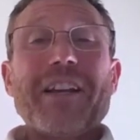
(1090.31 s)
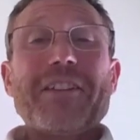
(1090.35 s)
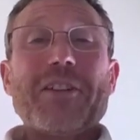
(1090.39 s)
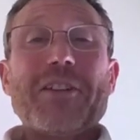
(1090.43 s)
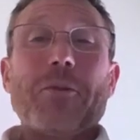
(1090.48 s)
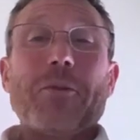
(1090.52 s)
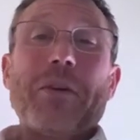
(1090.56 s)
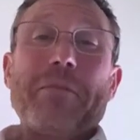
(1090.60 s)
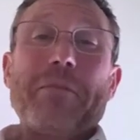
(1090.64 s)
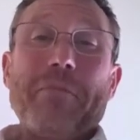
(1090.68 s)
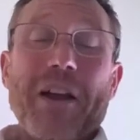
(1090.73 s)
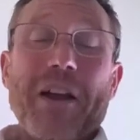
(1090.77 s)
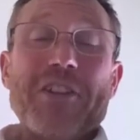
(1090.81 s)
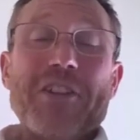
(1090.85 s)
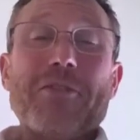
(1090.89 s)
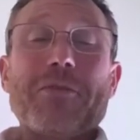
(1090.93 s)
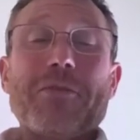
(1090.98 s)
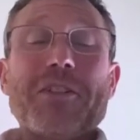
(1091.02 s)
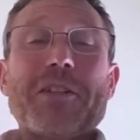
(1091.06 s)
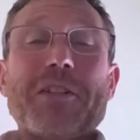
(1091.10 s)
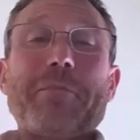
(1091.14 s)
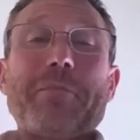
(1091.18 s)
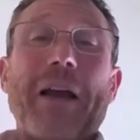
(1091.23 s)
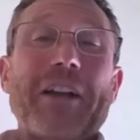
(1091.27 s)
So we measure a
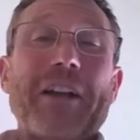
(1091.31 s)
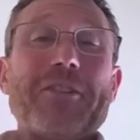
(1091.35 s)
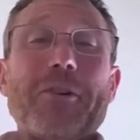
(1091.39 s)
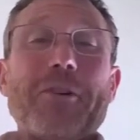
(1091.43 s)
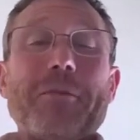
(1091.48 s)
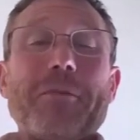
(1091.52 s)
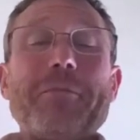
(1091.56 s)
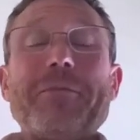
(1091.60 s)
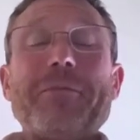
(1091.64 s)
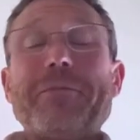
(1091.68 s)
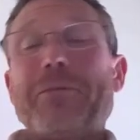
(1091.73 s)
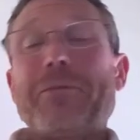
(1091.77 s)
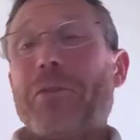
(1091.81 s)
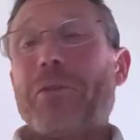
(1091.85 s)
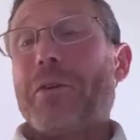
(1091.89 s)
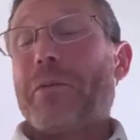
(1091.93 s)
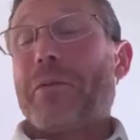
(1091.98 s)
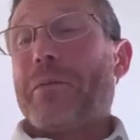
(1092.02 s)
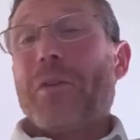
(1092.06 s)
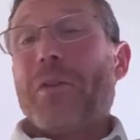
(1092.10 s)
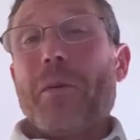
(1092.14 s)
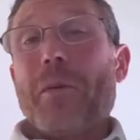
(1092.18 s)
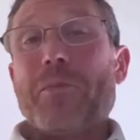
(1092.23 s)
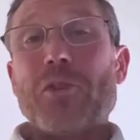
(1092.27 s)
spectrum
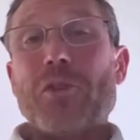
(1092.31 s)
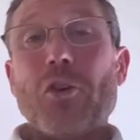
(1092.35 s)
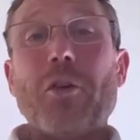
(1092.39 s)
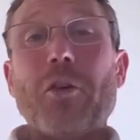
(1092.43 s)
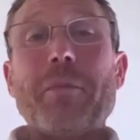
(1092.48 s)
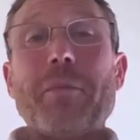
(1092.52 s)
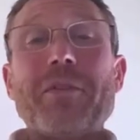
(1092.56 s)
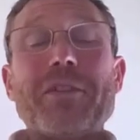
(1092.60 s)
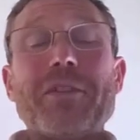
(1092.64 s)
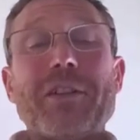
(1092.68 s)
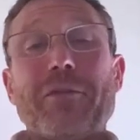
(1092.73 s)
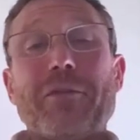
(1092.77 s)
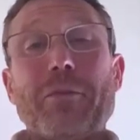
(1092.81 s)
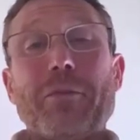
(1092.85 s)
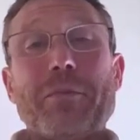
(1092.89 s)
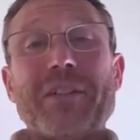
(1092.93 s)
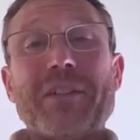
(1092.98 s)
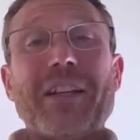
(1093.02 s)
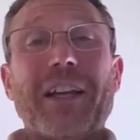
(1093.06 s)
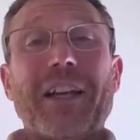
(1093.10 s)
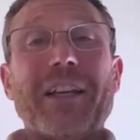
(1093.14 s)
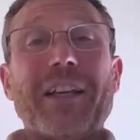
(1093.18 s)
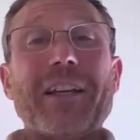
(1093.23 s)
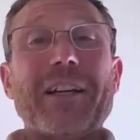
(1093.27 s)
for absorbance of a
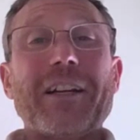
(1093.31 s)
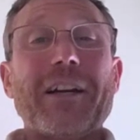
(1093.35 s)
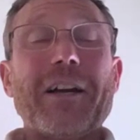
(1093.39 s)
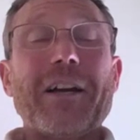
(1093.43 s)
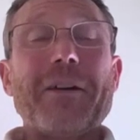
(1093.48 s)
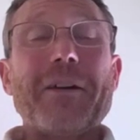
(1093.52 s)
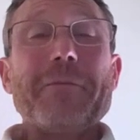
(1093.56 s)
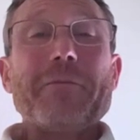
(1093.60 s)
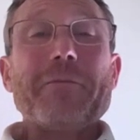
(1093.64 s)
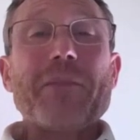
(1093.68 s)
particular